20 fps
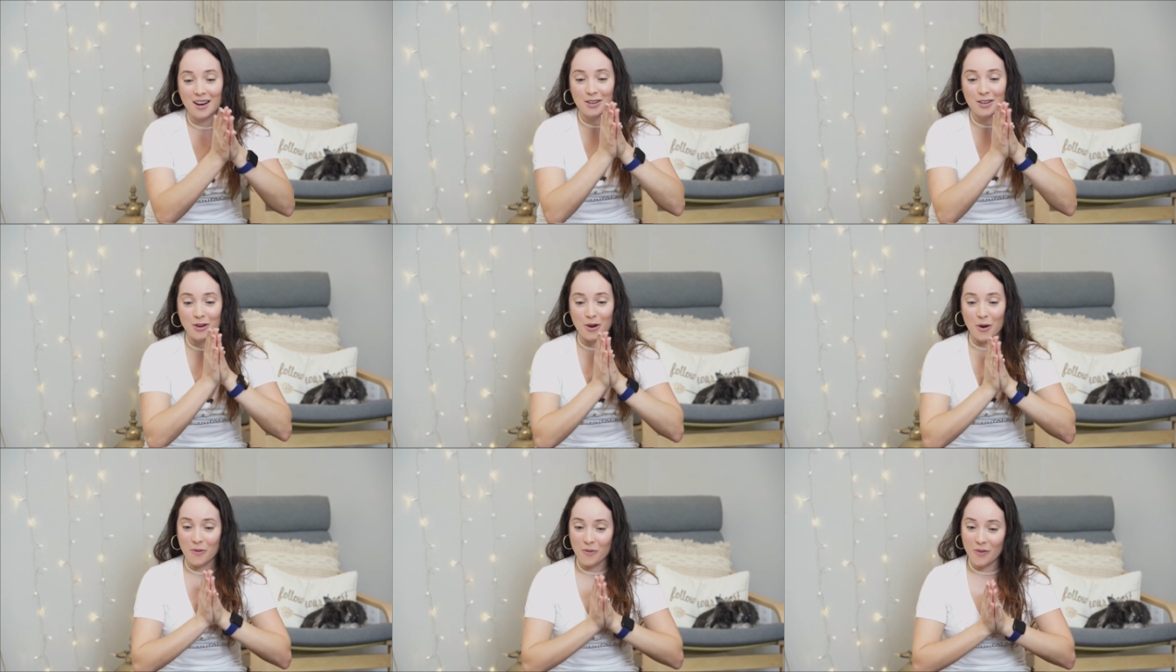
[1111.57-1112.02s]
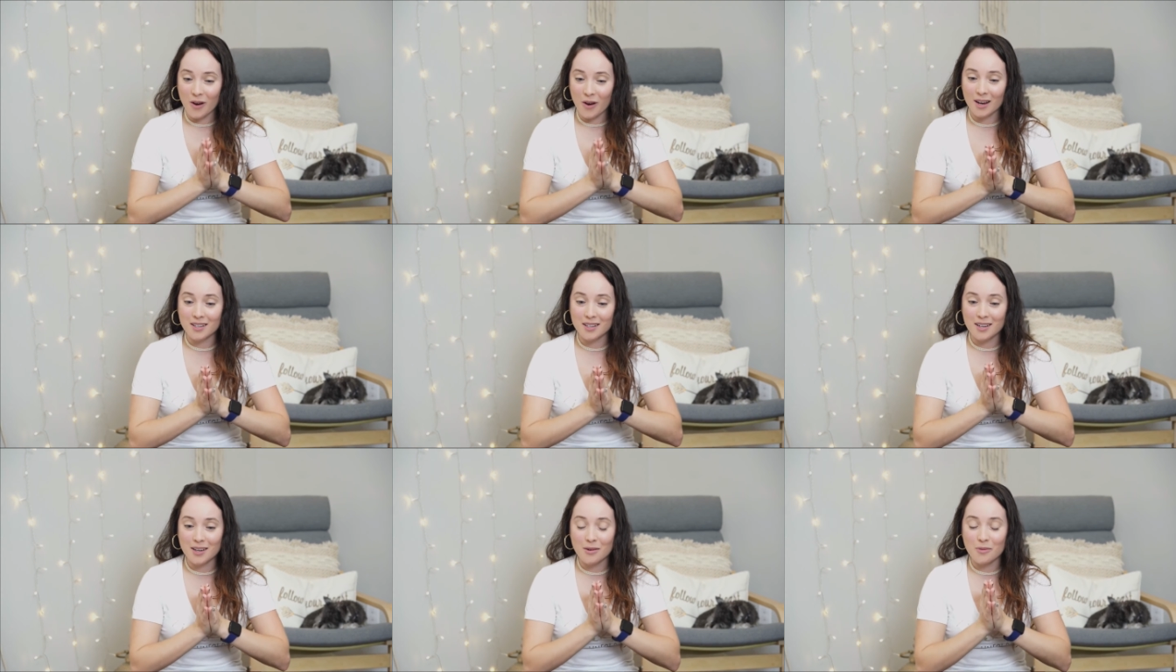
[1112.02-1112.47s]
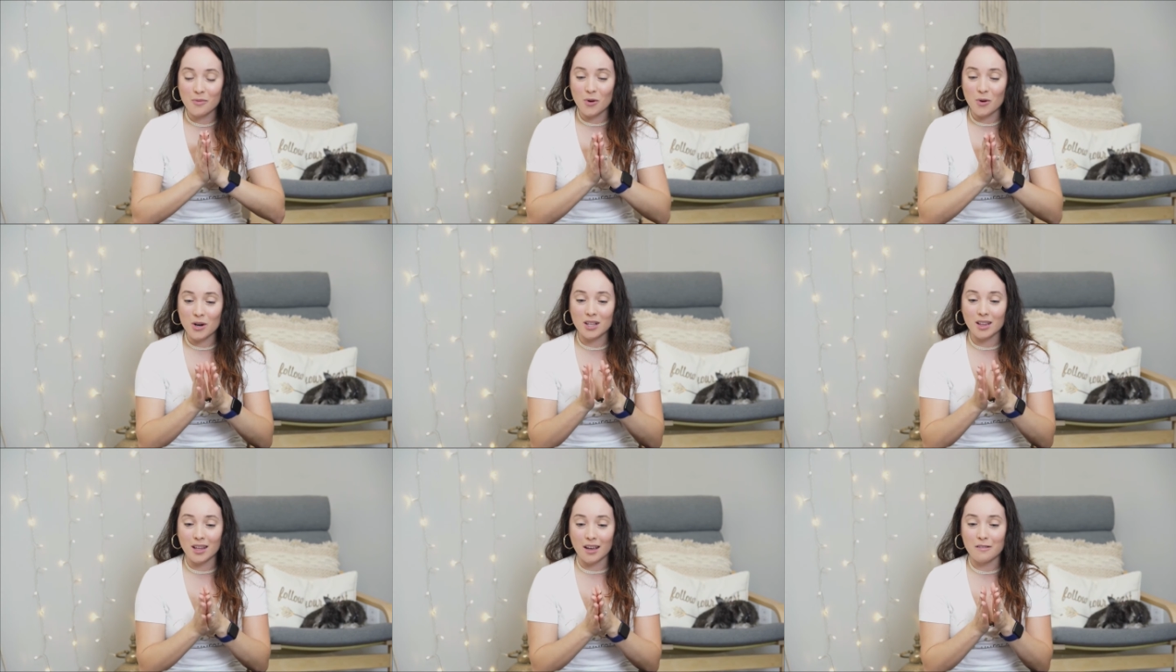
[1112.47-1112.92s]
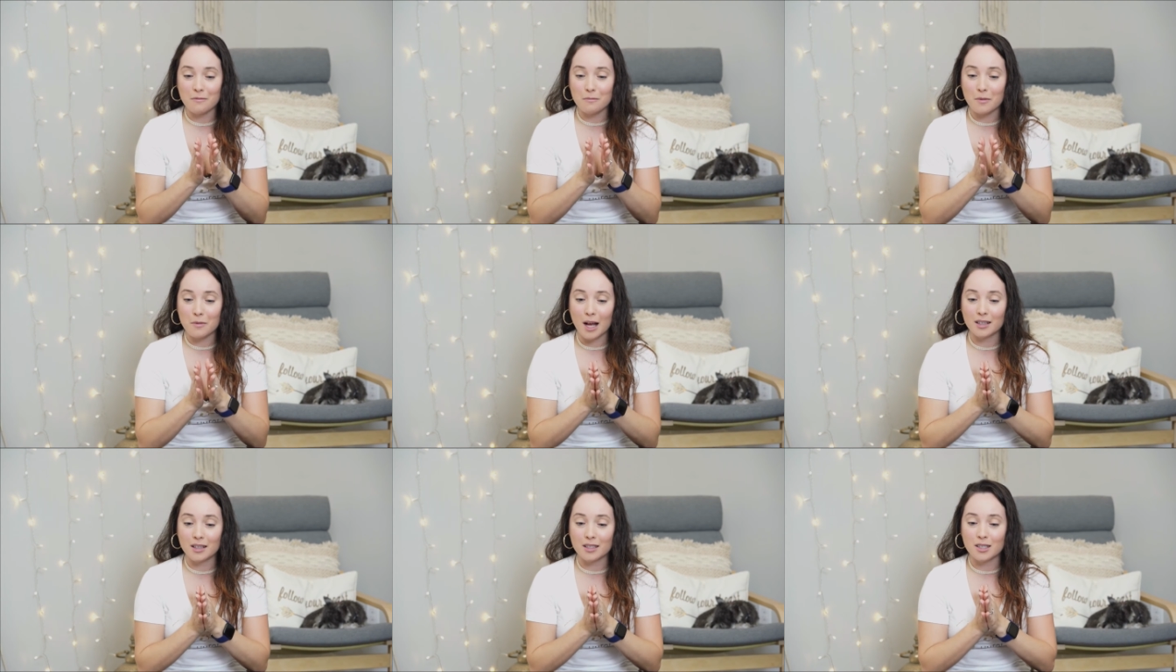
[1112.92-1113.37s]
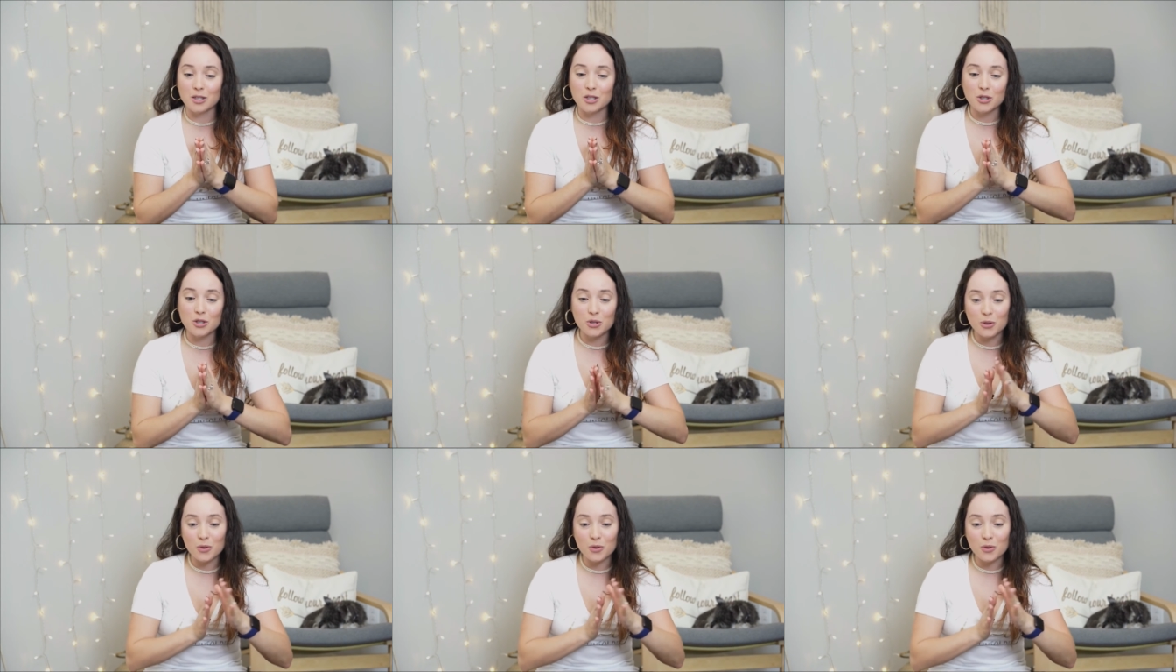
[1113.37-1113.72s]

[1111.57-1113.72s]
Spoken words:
You know, finding work-life balance